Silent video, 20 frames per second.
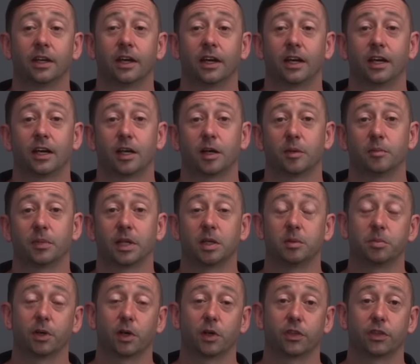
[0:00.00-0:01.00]
um,
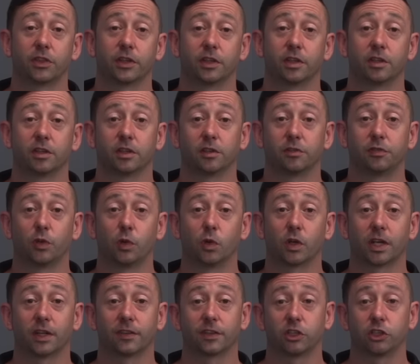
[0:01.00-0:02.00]
in both the, the
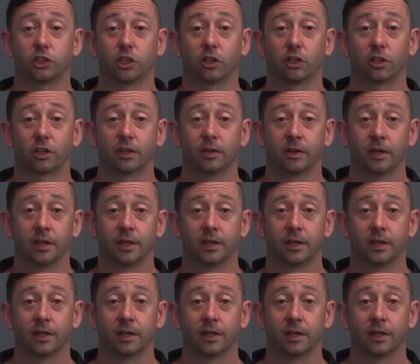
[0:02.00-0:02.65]
fork and the shock.